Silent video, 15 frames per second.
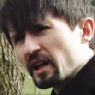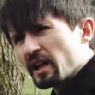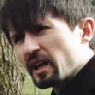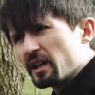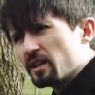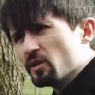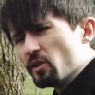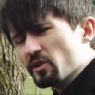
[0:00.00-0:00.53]

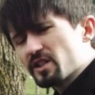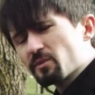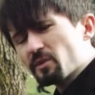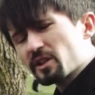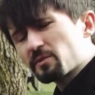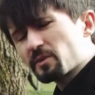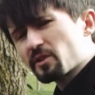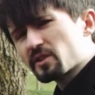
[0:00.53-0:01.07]
Not so much
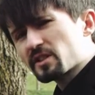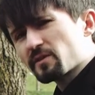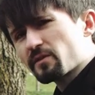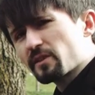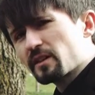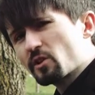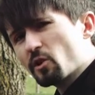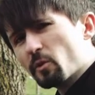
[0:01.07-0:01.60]
because of
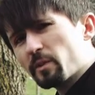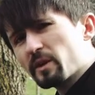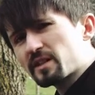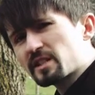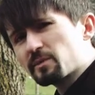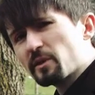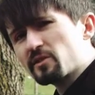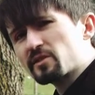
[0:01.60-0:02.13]
the copious
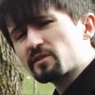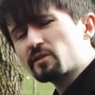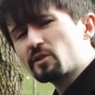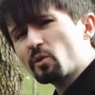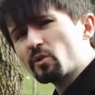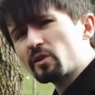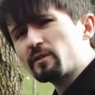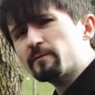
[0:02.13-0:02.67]
amounts of
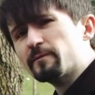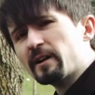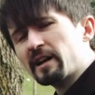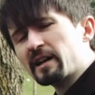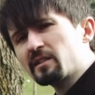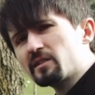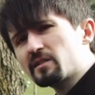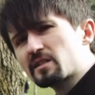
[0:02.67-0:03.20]
gory
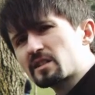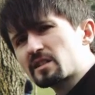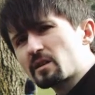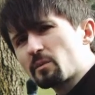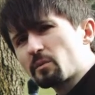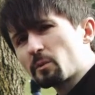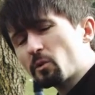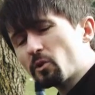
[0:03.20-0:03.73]
violence,
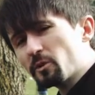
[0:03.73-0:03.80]
but more